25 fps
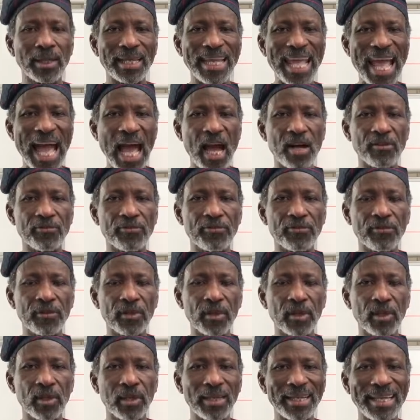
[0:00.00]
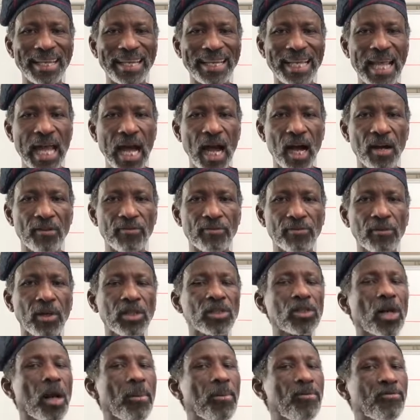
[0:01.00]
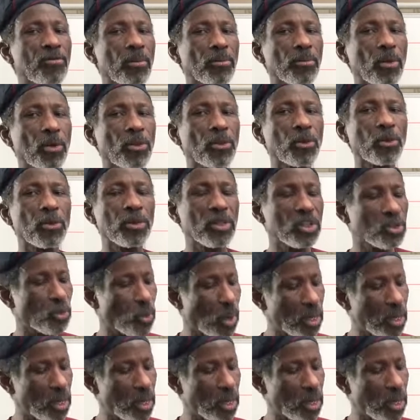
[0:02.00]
calf, not coming from your throat.